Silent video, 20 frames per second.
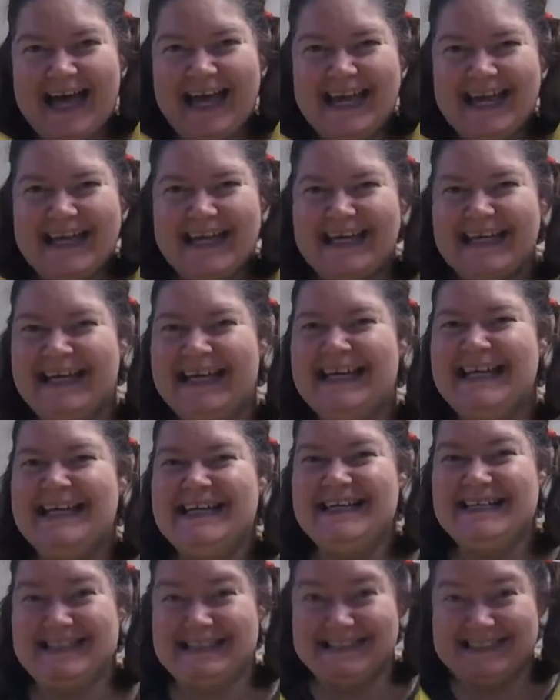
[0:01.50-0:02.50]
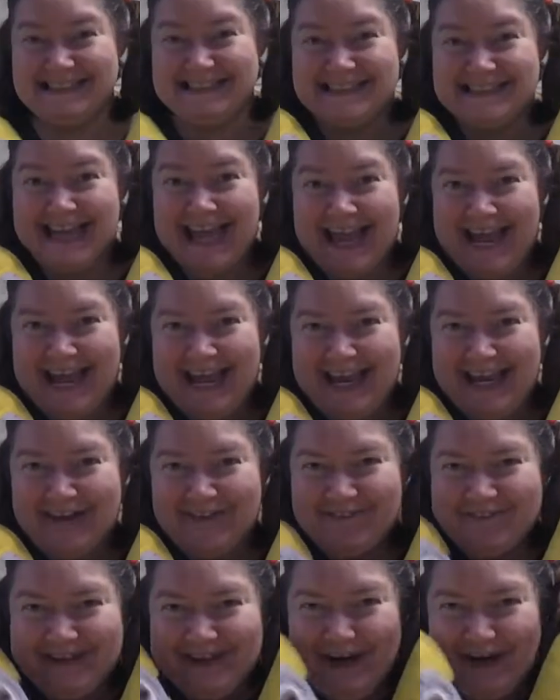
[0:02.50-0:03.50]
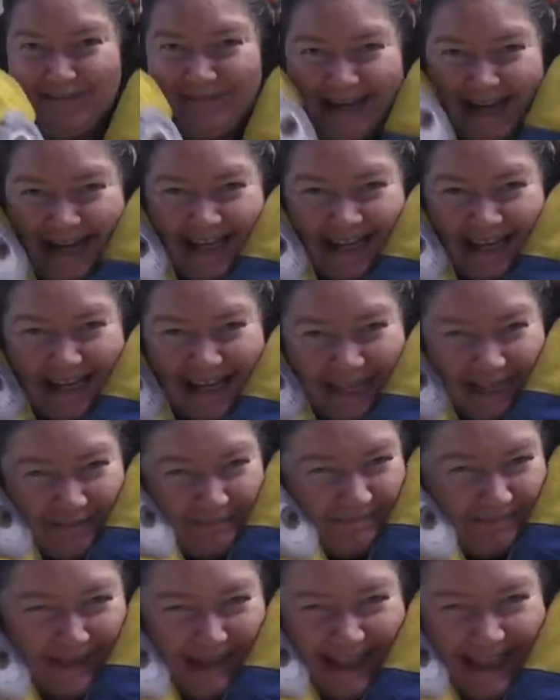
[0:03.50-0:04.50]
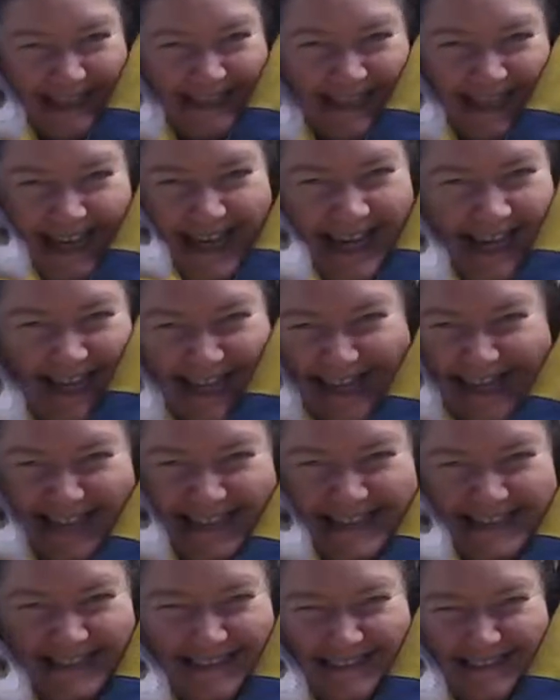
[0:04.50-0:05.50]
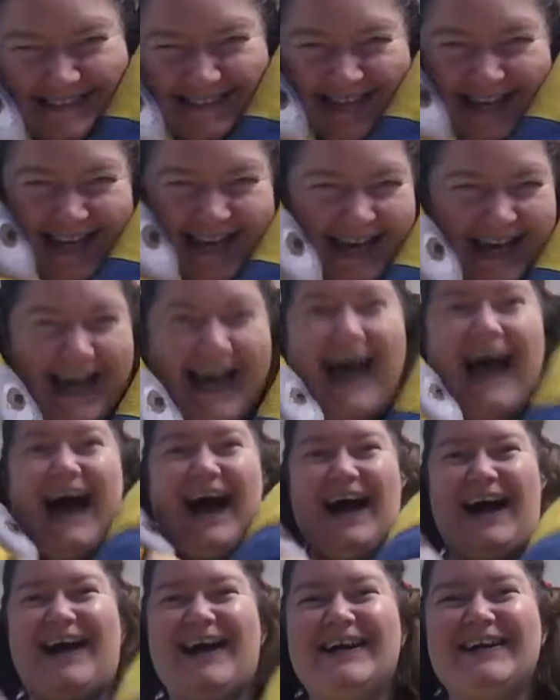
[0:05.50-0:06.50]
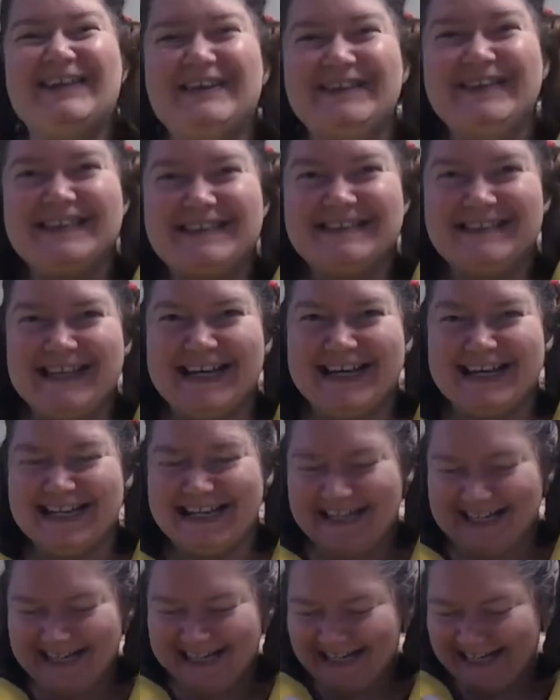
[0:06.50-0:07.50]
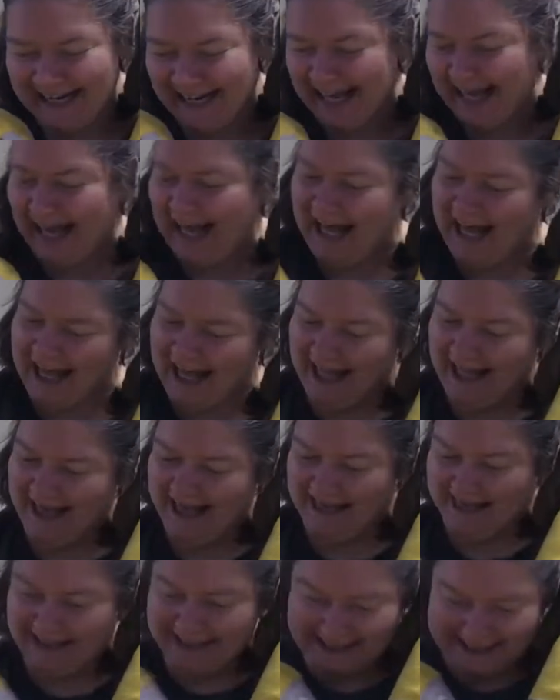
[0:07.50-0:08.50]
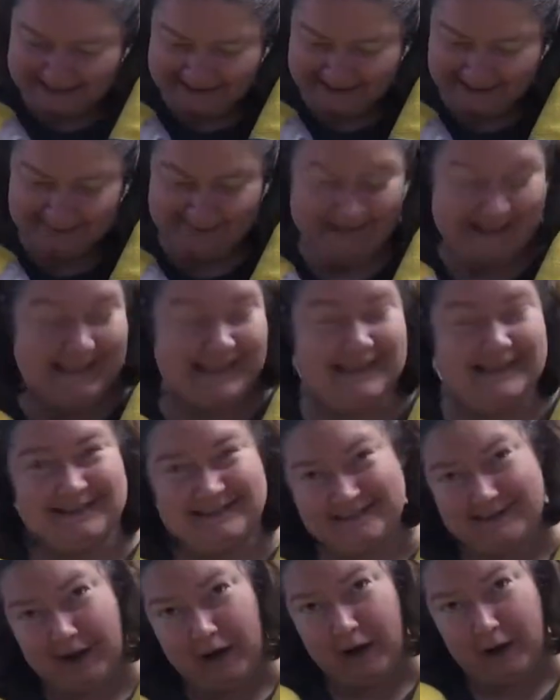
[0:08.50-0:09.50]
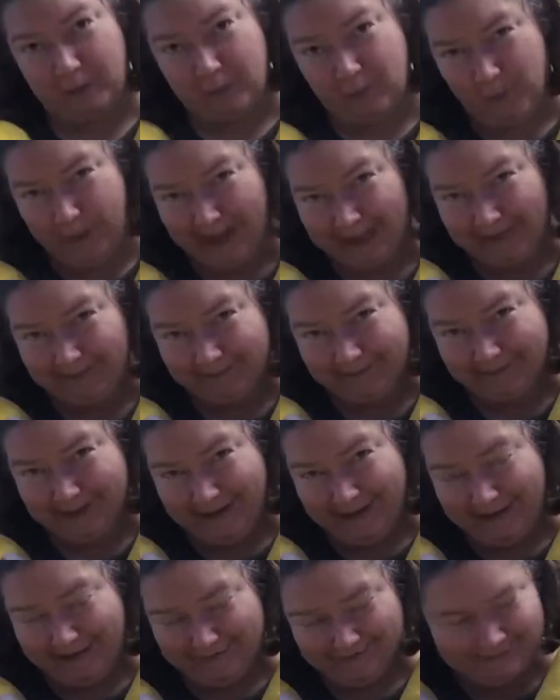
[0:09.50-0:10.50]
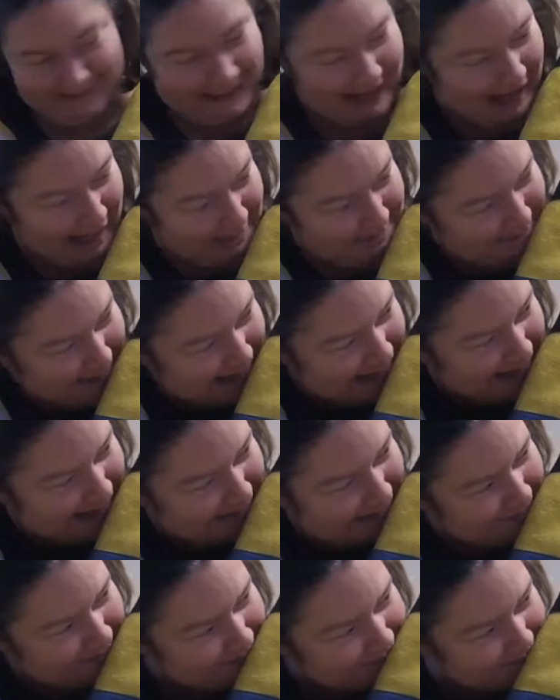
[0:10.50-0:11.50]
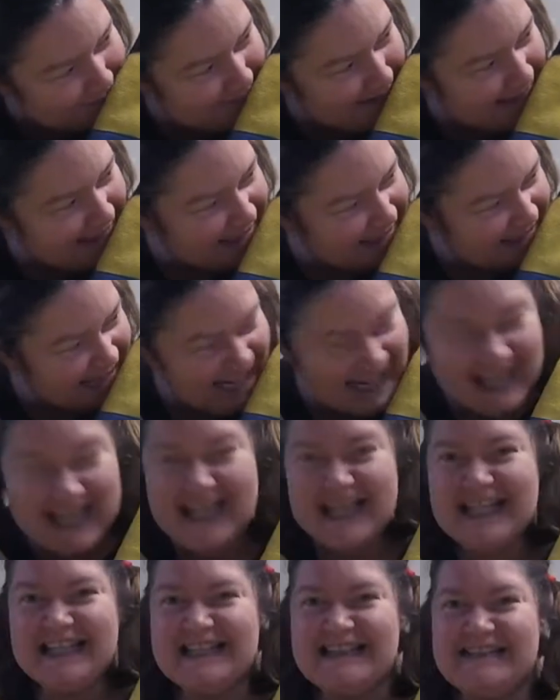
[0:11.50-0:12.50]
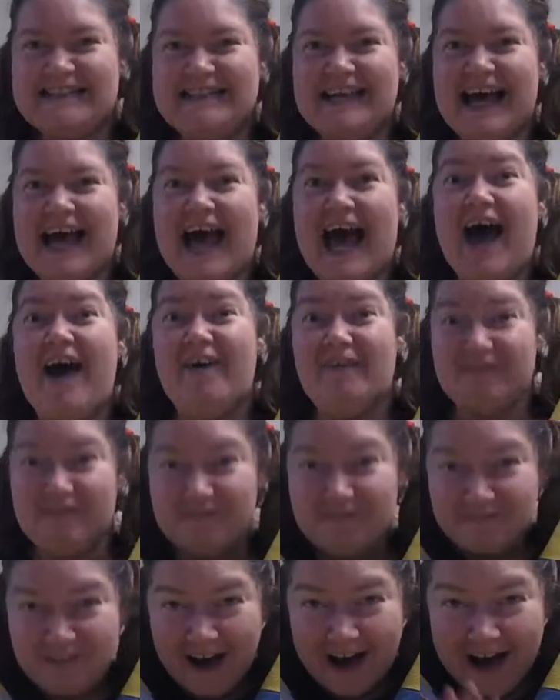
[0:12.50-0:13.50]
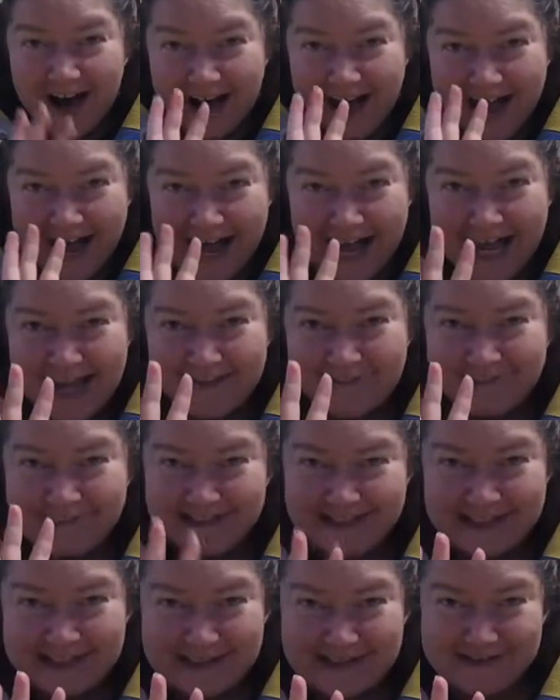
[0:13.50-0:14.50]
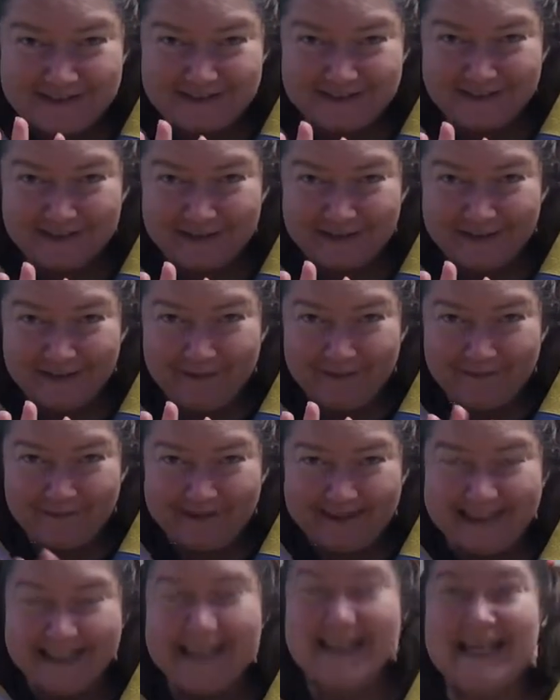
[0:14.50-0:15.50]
Hi! Today we are making minions! Are you excited? These minions are well loved. I made them for my kids 5 years ago.